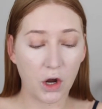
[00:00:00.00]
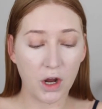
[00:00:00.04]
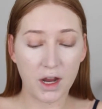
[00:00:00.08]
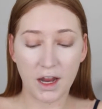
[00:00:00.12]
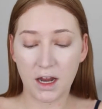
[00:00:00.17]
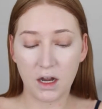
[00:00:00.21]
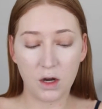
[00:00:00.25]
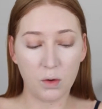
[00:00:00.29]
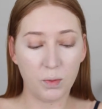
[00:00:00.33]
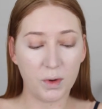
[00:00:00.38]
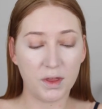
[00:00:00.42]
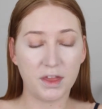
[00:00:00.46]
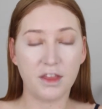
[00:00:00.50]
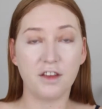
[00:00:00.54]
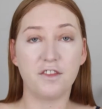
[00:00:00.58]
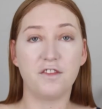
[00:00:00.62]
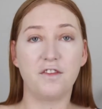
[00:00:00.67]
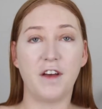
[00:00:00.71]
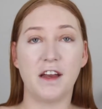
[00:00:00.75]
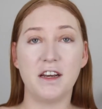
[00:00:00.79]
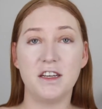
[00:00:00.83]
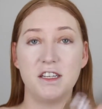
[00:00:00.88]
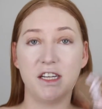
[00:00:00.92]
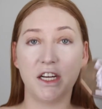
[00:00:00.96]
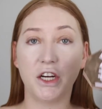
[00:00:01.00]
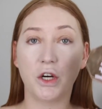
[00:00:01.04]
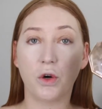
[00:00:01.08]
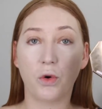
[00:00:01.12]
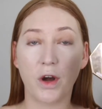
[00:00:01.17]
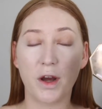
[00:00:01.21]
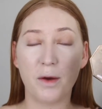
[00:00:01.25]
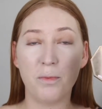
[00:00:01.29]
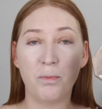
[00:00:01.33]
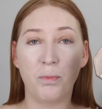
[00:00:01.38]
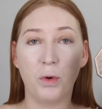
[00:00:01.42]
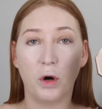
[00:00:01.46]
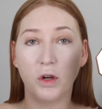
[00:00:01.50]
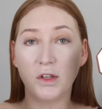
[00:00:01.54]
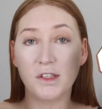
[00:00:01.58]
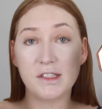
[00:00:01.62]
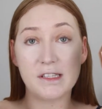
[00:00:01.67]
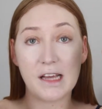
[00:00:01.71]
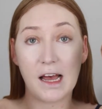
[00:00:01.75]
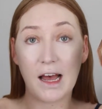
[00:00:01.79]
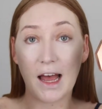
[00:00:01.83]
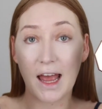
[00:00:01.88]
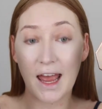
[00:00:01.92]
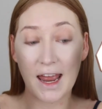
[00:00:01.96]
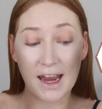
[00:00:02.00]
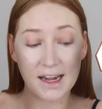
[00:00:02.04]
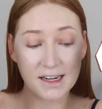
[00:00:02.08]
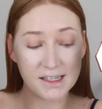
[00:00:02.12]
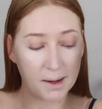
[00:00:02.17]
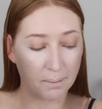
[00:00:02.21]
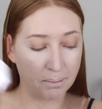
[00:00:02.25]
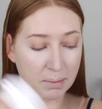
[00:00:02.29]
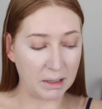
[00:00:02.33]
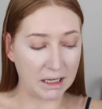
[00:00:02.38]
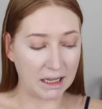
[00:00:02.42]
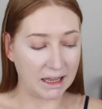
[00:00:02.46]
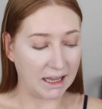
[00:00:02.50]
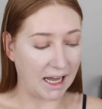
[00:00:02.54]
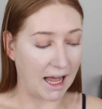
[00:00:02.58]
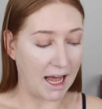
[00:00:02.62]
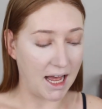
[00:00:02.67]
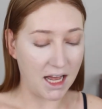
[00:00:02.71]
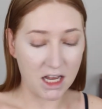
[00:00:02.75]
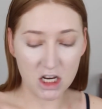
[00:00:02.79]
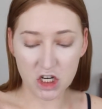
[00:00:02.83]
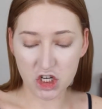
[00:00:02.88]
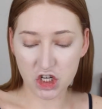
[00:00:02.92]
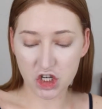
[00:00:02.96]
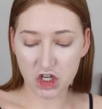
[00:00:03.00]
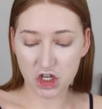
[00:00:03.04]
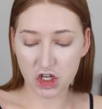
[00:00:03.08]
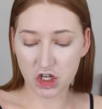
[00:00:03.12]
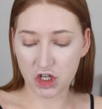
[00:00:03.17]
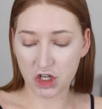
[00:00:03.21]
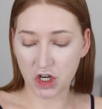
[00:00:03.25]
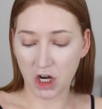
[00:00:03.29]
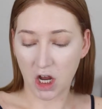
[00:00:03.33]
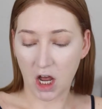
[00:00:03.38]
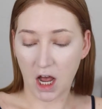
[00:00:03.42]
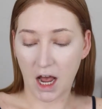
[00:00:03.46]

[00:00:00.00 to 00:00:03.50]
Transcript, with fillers: in with the Fenty cream bronzer and blush.